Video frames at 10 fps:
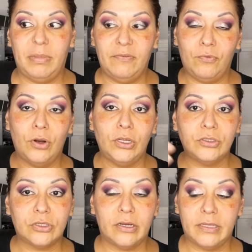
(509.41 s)
before you
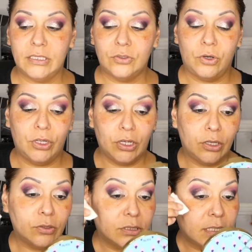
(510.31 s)
start this, or you can
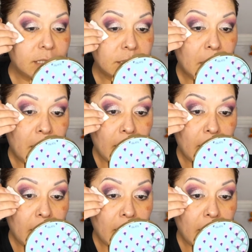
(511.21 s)
use this